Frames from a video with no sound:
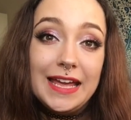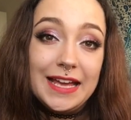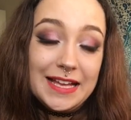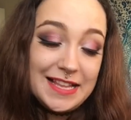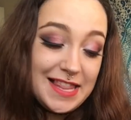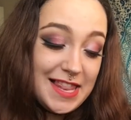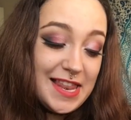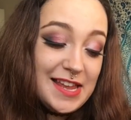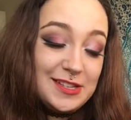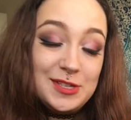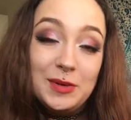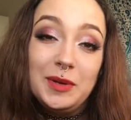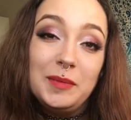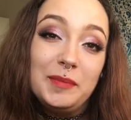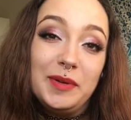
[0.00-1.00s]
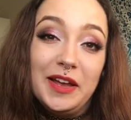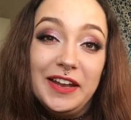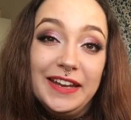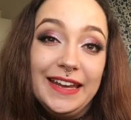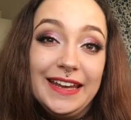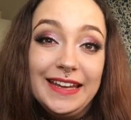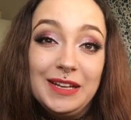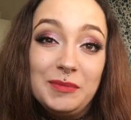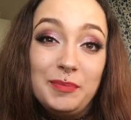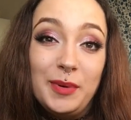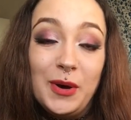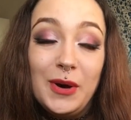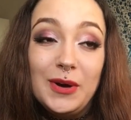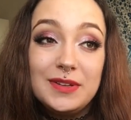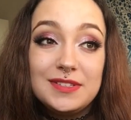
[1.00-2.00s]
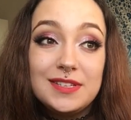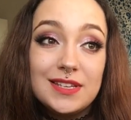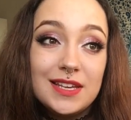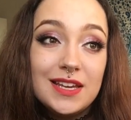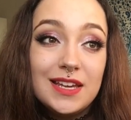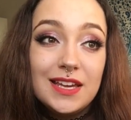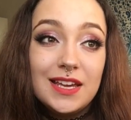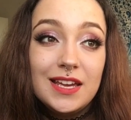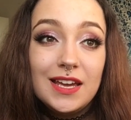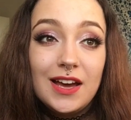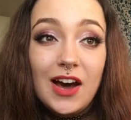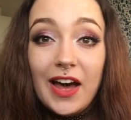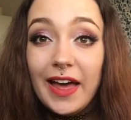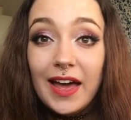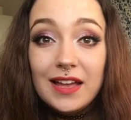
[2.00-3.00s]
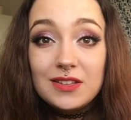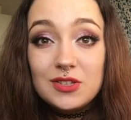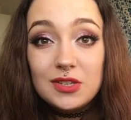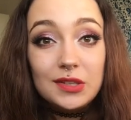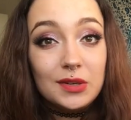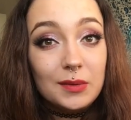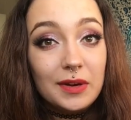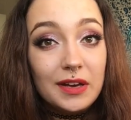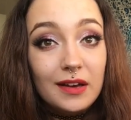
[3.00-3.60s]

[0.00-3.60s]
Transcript: little implant in, but I had to do it.